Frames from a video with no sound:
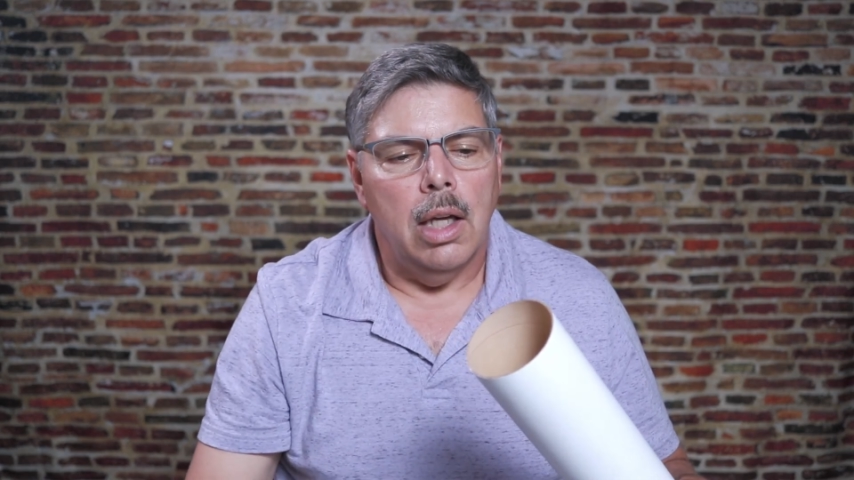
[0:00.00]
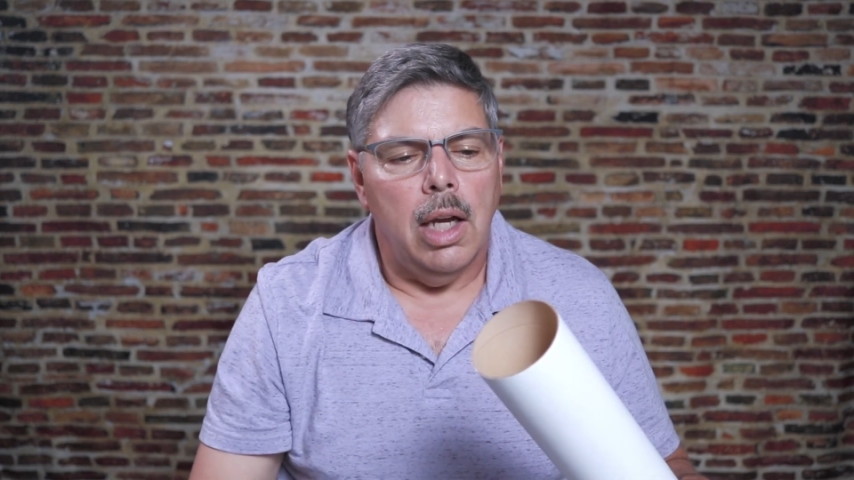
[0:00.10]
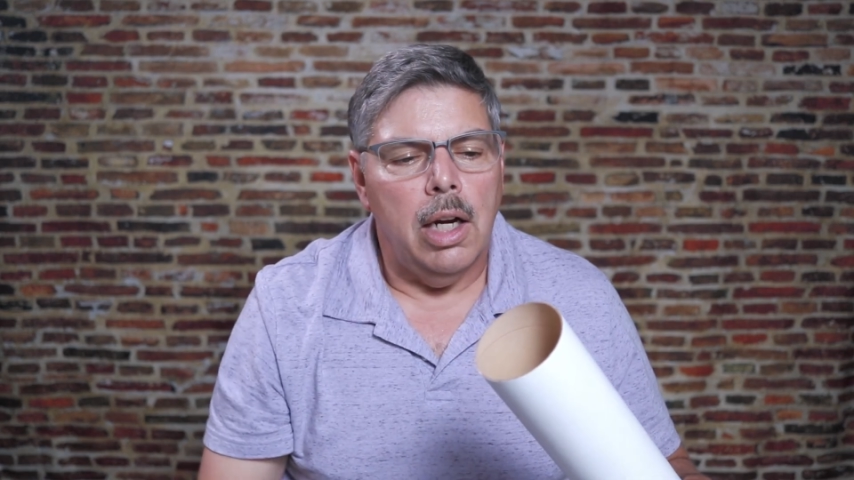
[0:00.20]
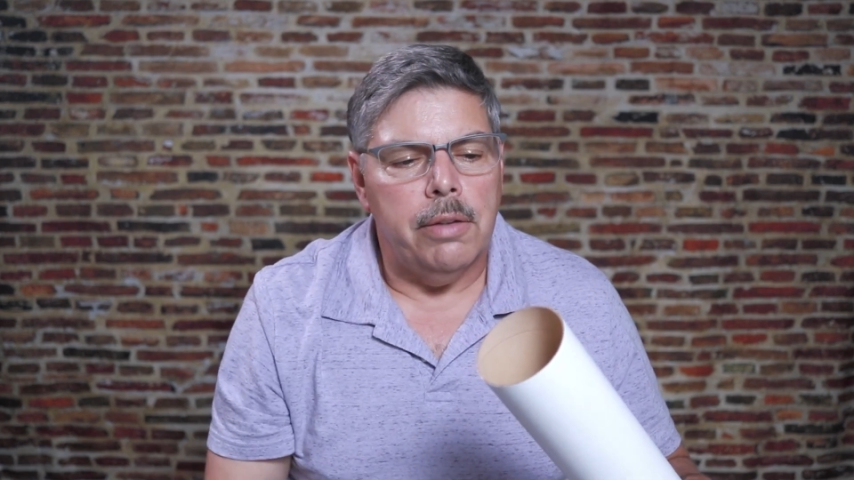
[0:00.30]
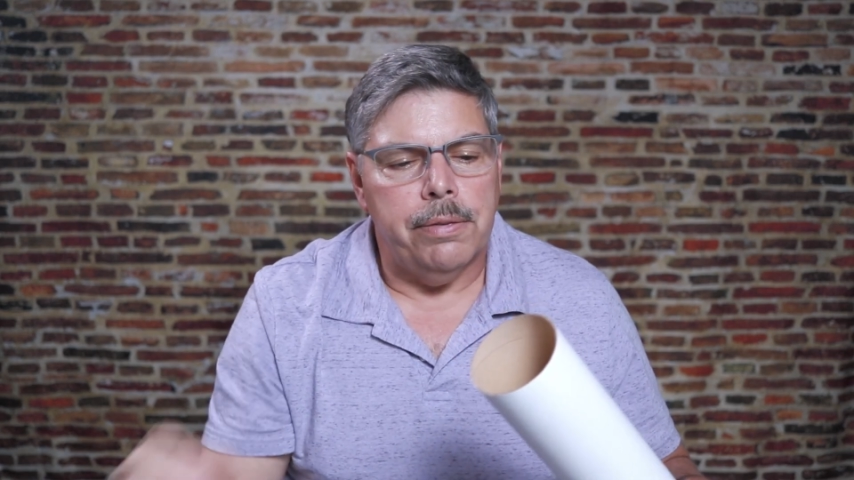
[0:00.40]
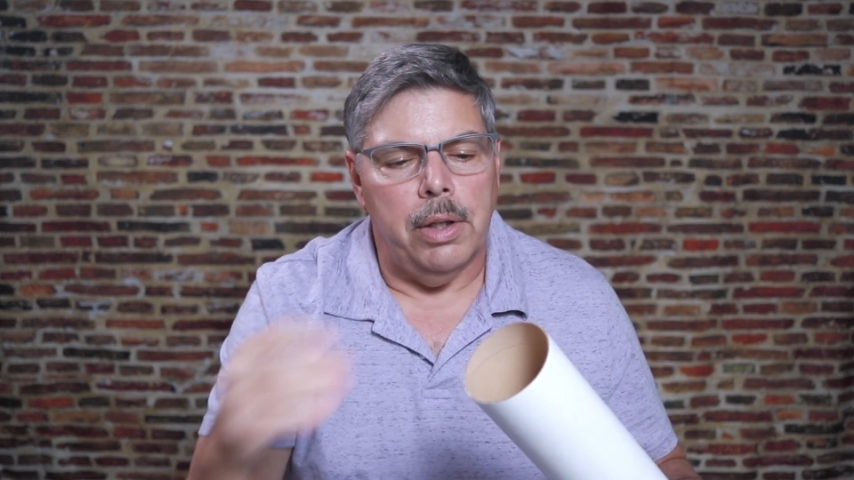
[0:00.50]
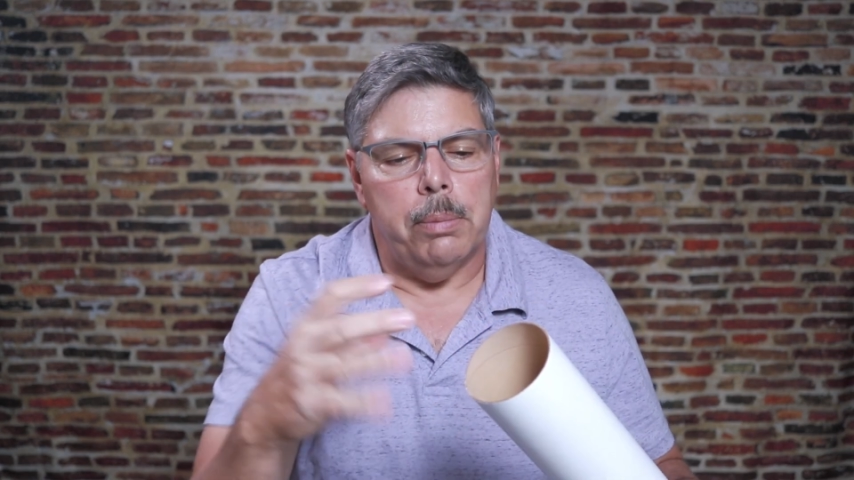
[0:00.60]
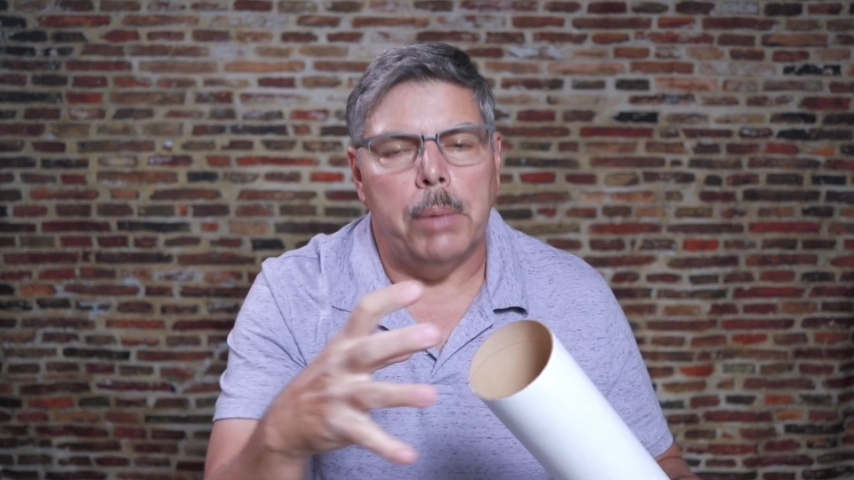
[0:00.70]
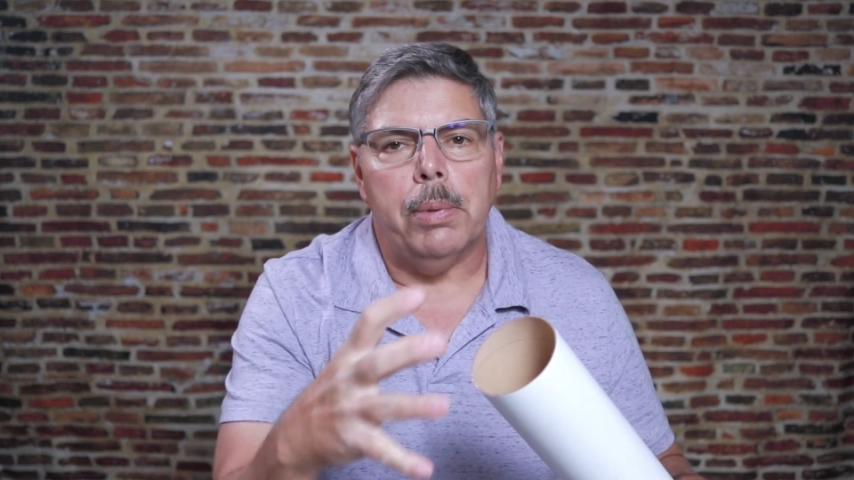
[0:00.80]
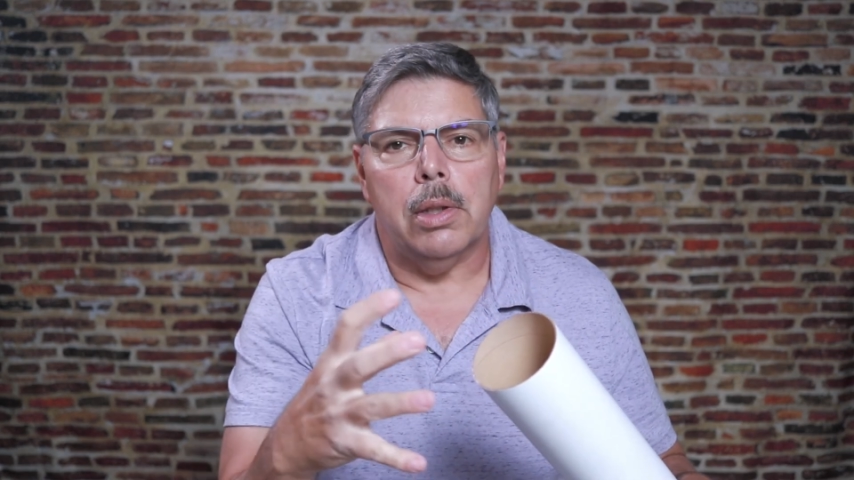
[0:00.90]
airframe
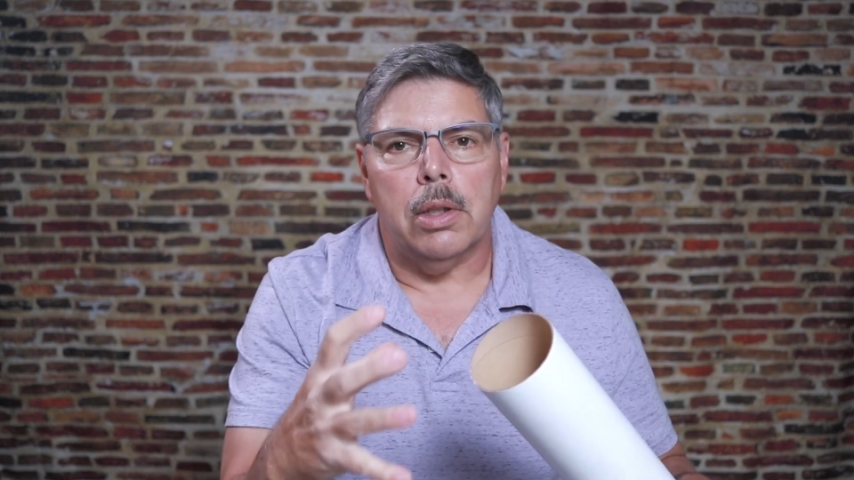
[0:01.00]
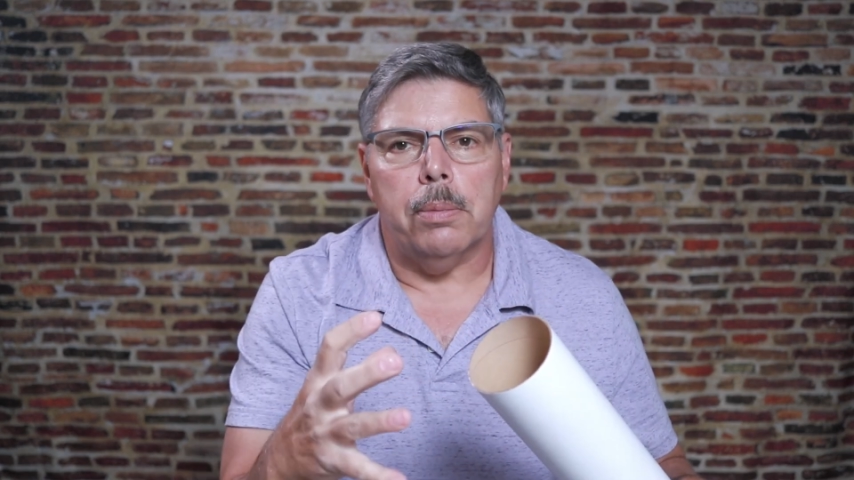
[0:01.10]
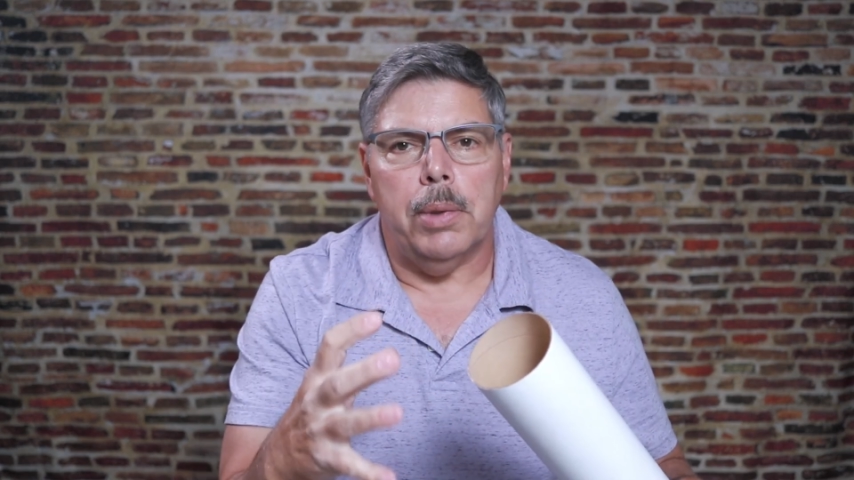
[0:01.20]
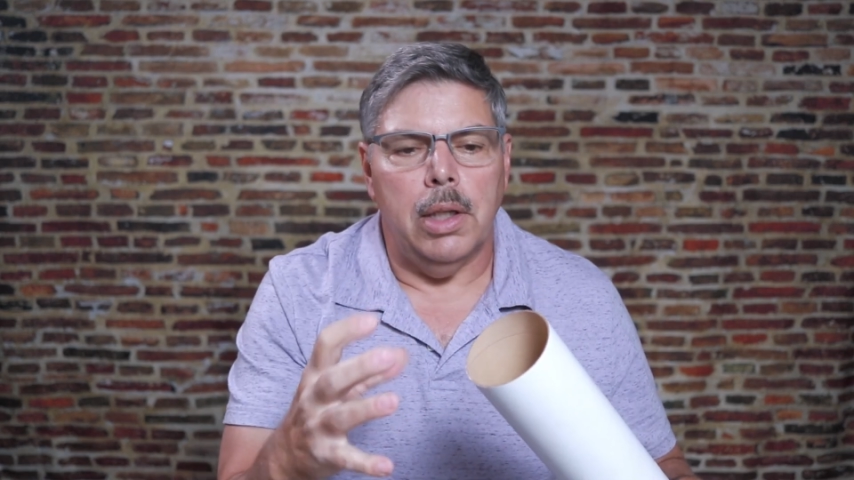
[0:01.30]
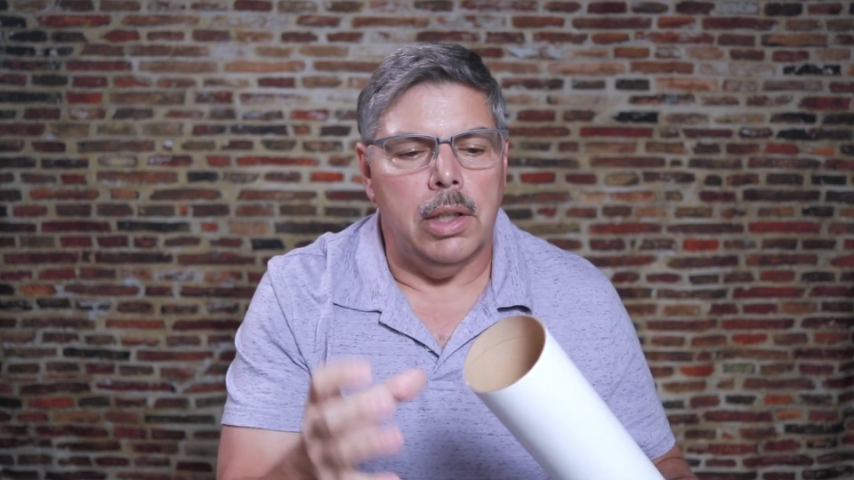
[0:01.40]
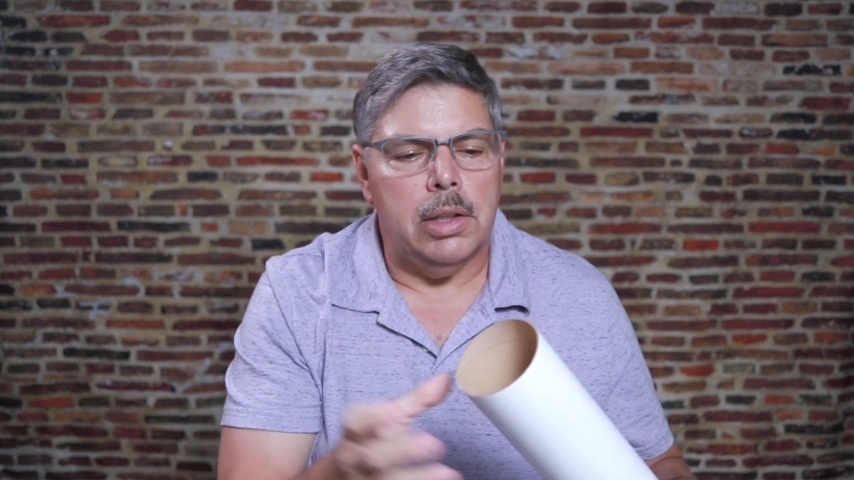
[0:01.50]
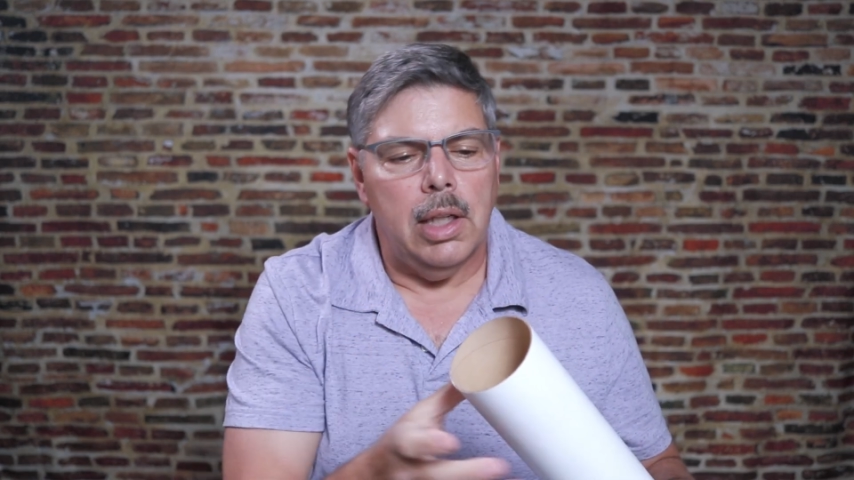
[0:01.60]
up a little bit,